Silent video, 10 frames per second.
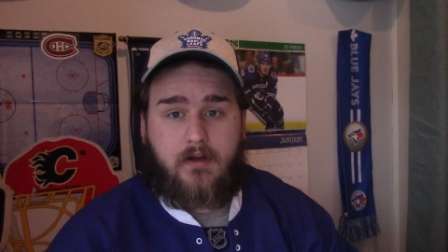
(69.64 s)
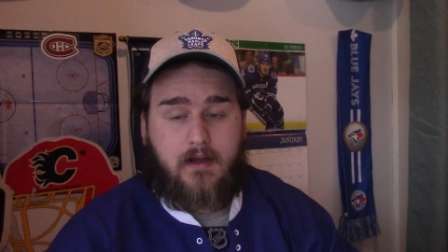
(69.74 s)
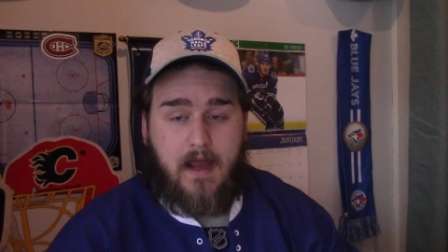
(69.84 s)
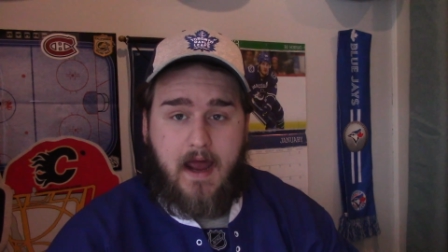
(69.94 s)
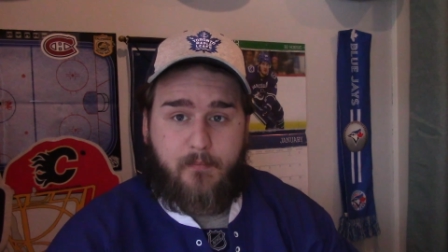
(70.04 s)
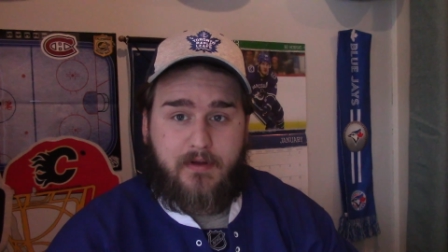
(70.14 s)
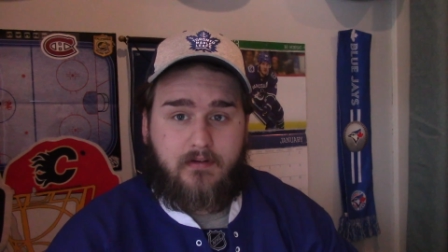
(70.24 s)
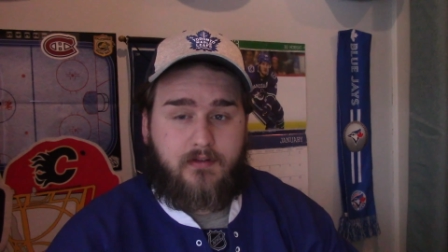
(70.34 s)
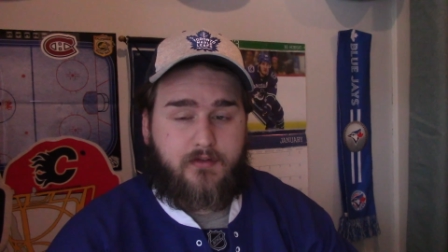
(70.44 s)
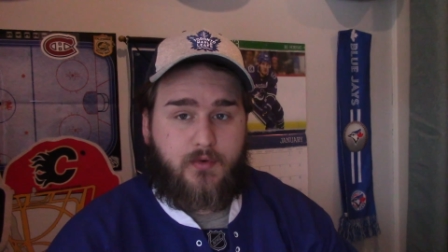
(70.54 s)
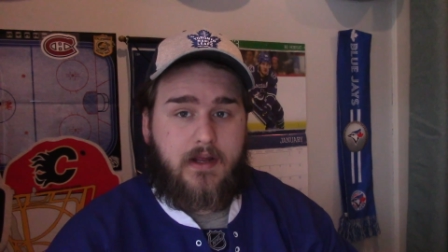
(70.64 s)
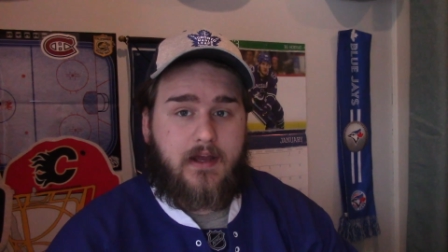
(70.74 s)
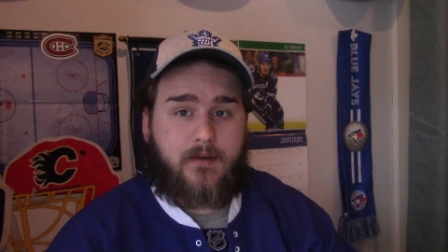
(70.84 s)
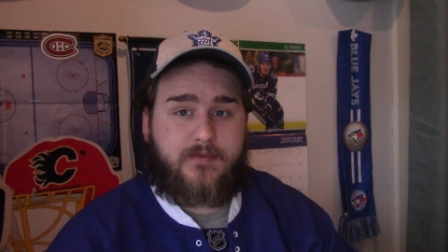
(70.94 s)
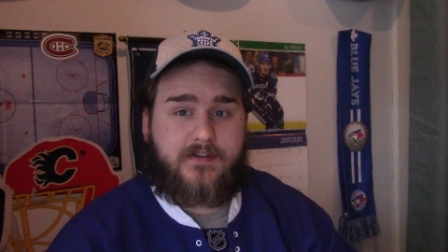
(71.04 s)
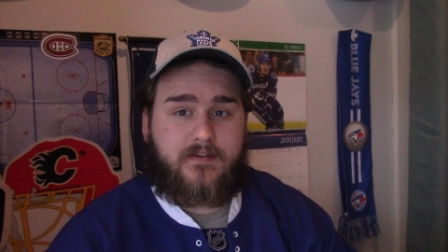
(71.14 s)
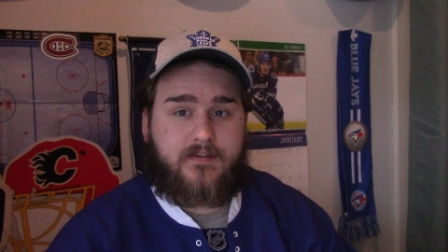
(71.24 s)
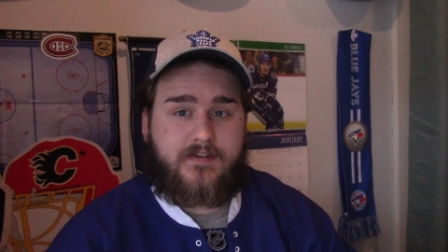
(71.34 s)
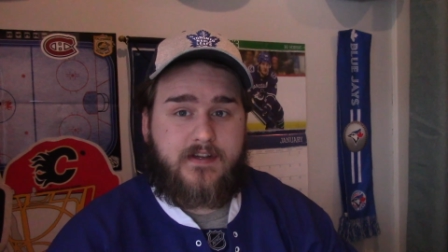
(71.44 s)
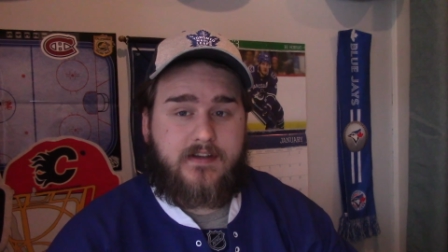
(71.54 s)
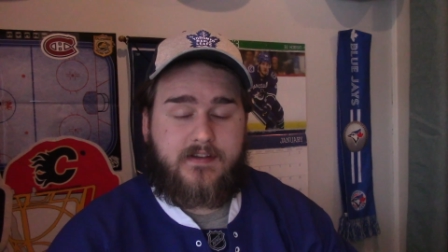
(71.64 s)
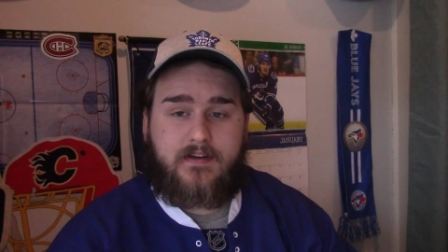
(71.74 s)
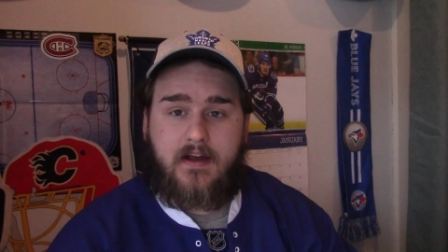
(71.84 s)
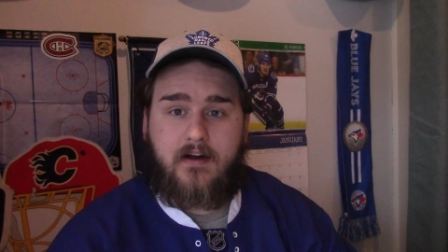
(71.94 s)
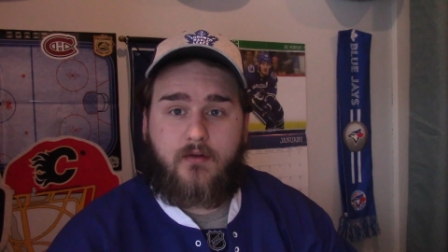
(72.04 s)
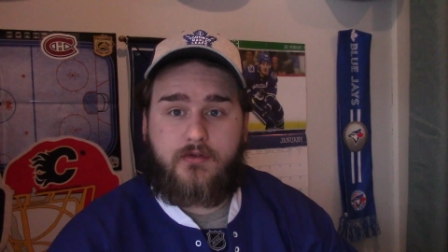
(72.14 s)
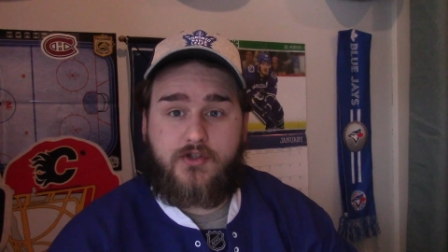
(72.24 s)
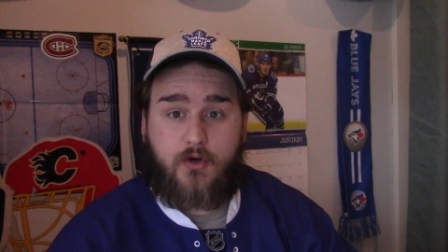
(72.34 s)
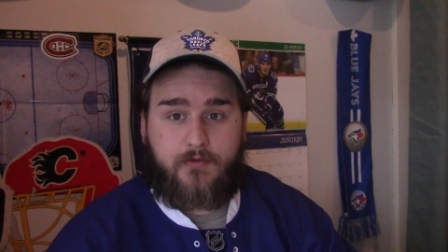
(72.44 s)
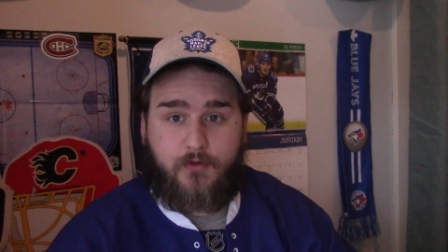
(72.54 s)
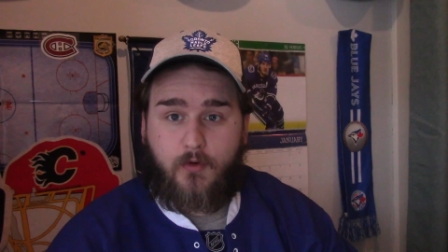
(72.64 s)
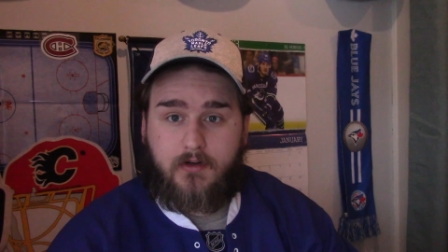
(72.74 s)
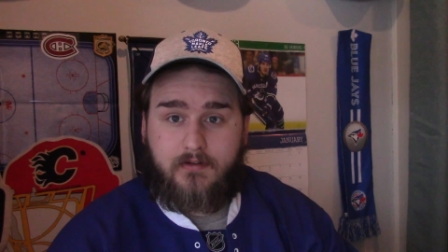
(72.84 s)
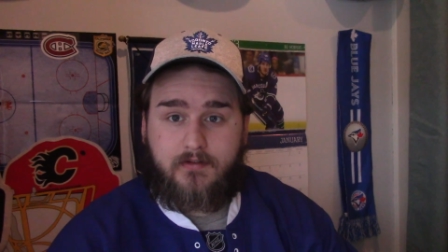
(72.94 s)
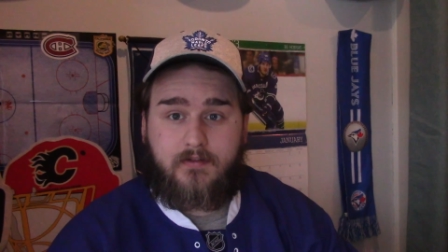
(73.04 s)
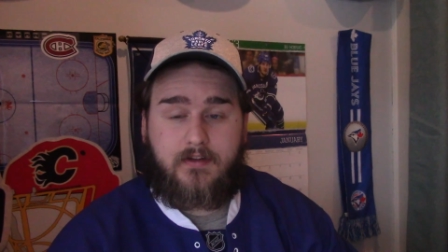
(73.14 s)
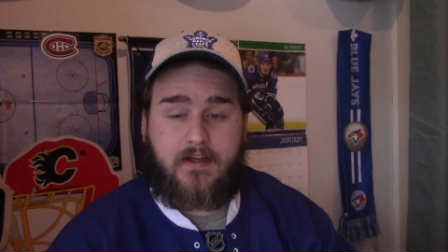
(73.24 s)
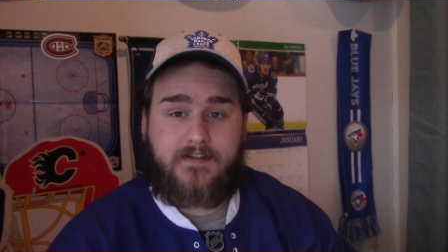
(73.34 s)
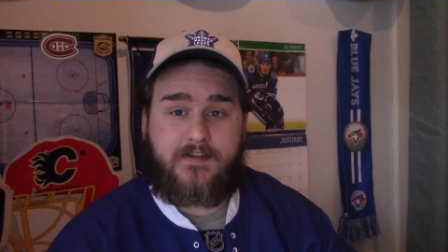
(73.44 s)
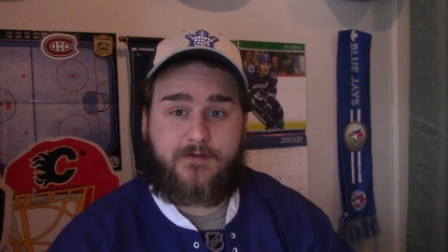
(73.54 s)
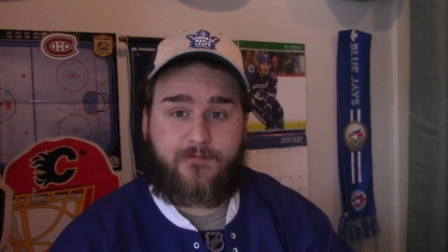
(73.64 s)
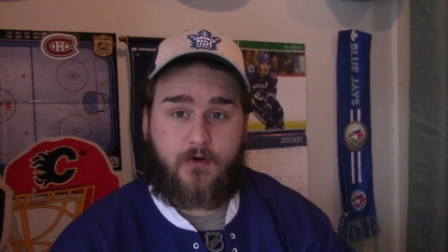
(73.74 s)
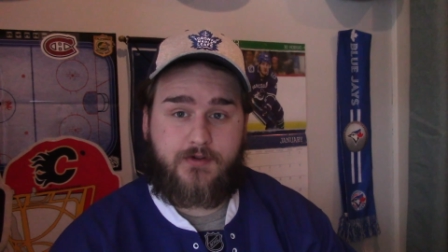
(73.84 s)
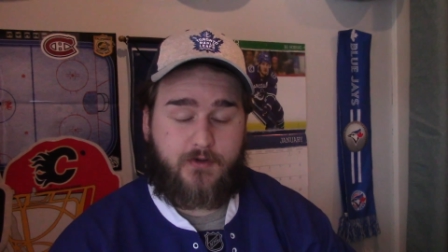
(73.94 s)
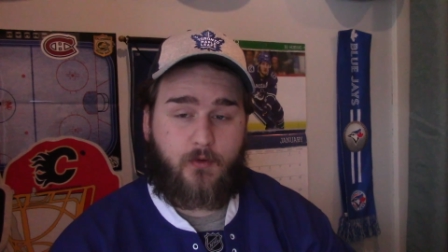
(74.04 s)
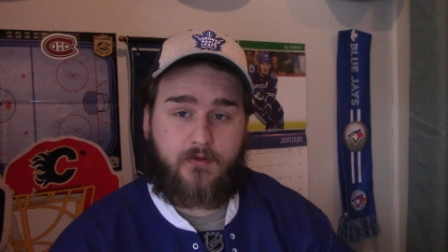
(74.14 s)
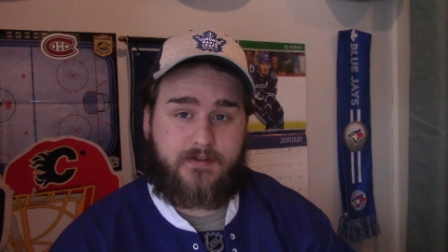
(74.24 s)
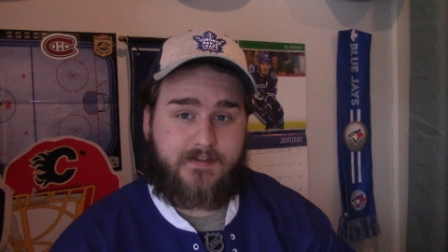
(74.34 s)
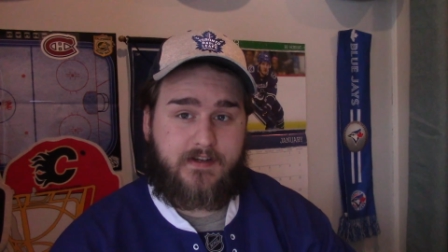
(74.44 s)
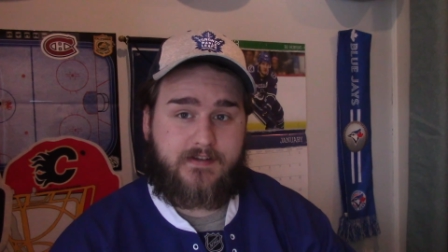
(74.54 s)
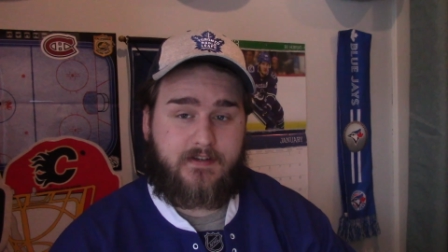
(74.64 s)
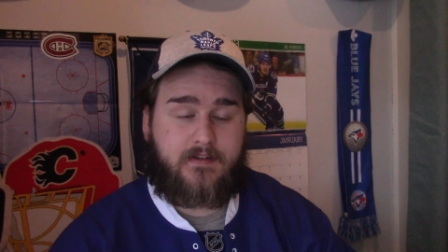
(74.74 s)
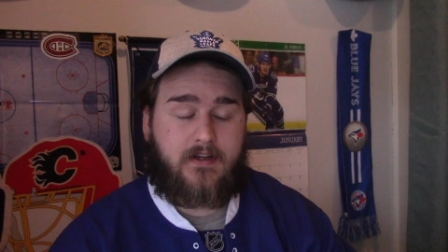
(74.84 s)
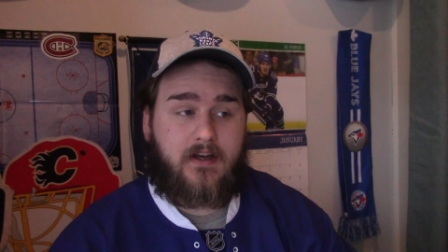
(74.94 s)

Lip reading: happened 3 games into the season now. Joe Thornton gets his first goal of the season.